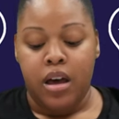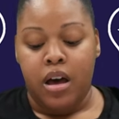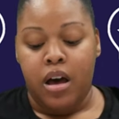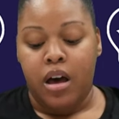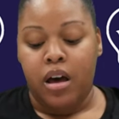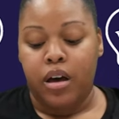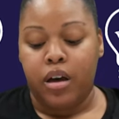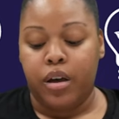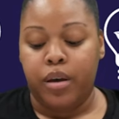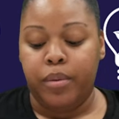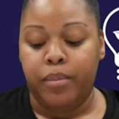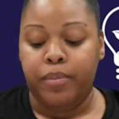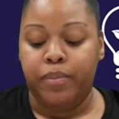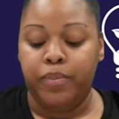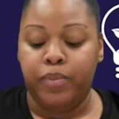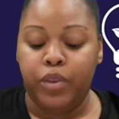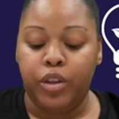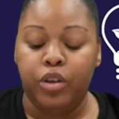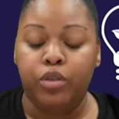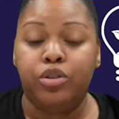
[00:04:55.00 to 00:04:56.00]

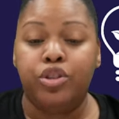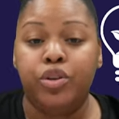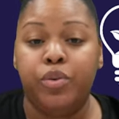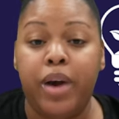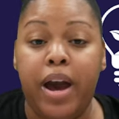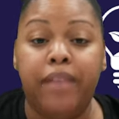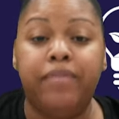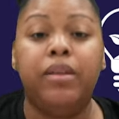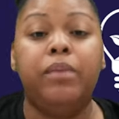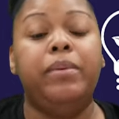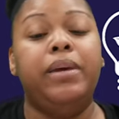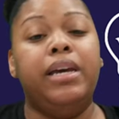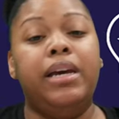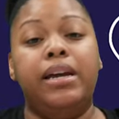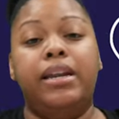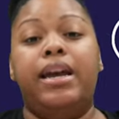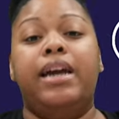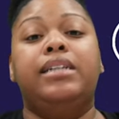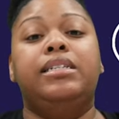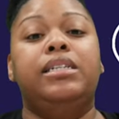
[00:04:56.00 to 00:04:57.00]
um, you do have to be
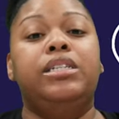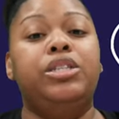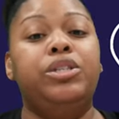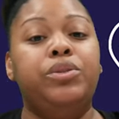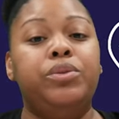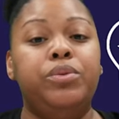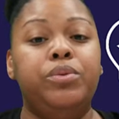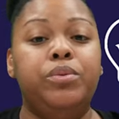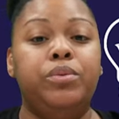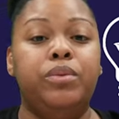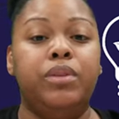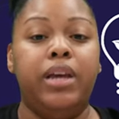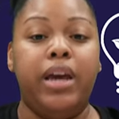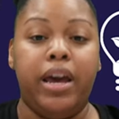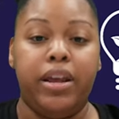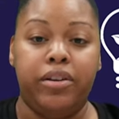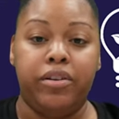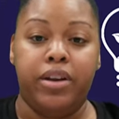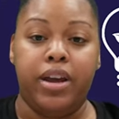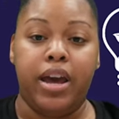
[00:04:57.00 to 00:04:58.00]
connected to the
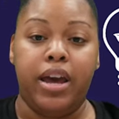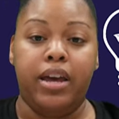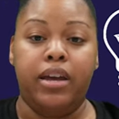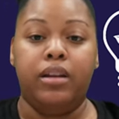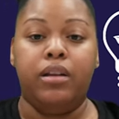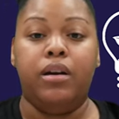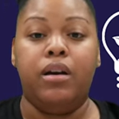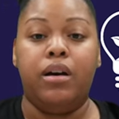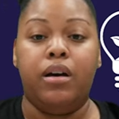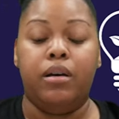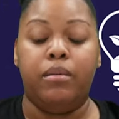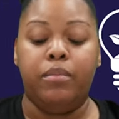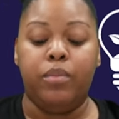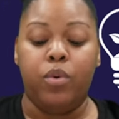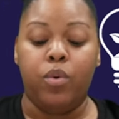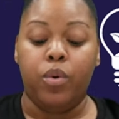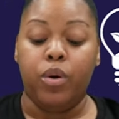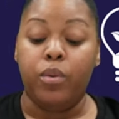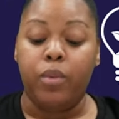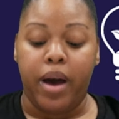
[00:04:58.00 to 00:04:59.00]
internet um,
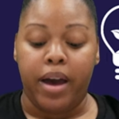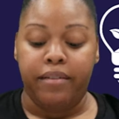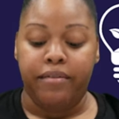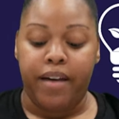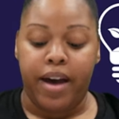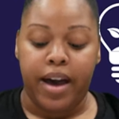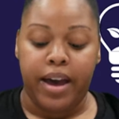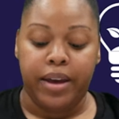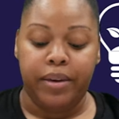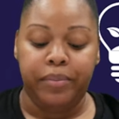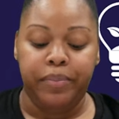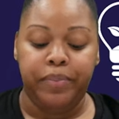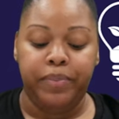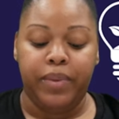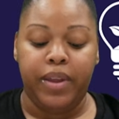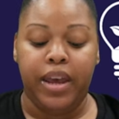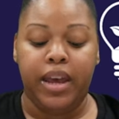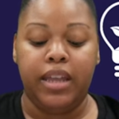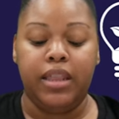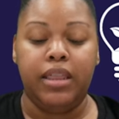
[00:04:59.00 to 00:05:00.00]
or Wi-Fi,
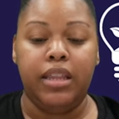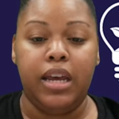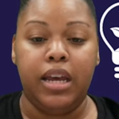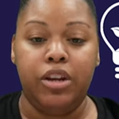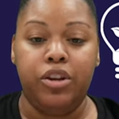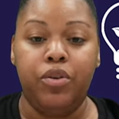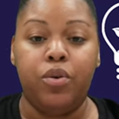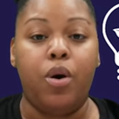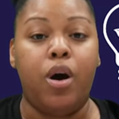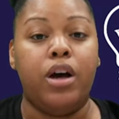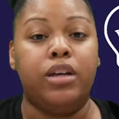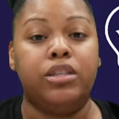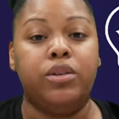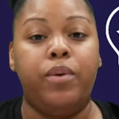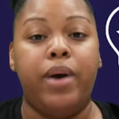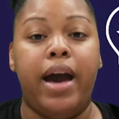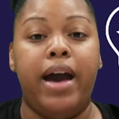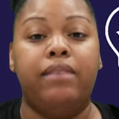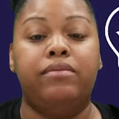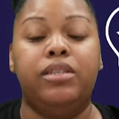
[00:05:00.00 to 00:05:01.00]
and then you'll
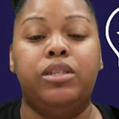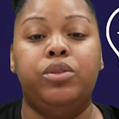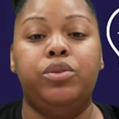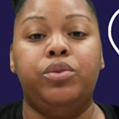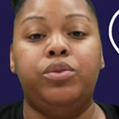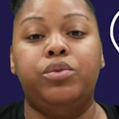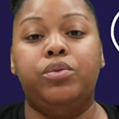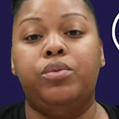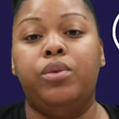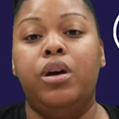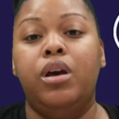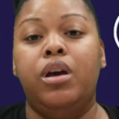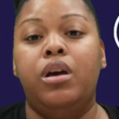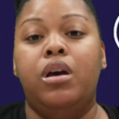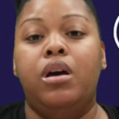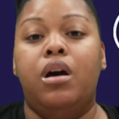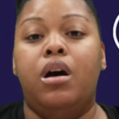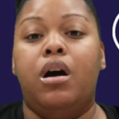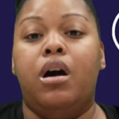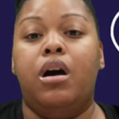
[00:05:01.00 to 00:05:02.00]
also have to
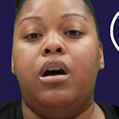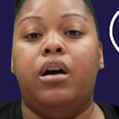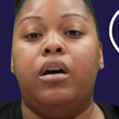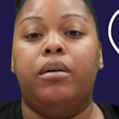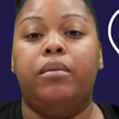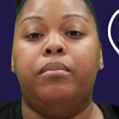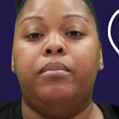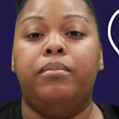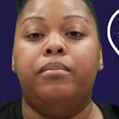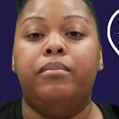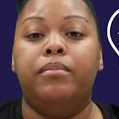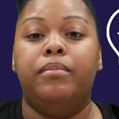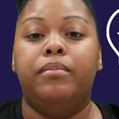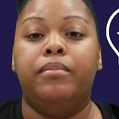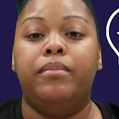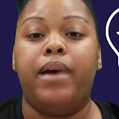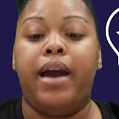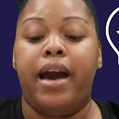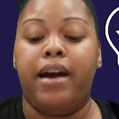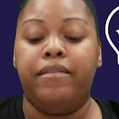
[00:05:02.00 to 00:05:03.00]
um,
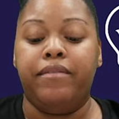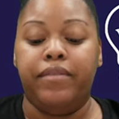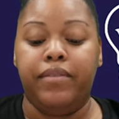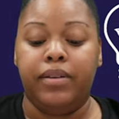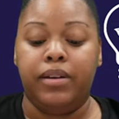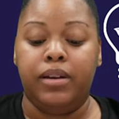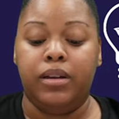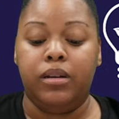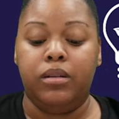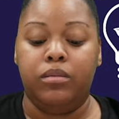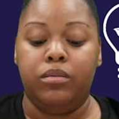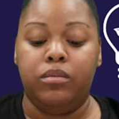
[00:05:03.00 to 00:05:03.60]
have